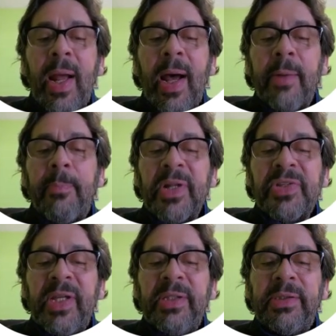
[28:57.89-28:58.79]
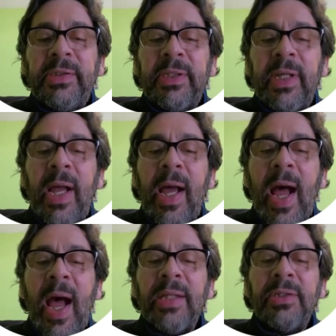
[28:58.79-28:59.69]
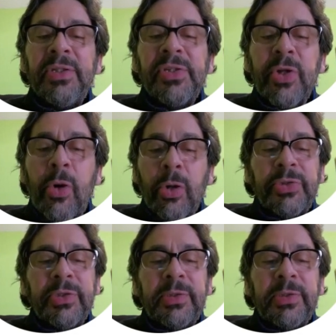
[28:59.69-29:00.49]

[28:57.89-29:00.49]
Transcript: are presented and discussed.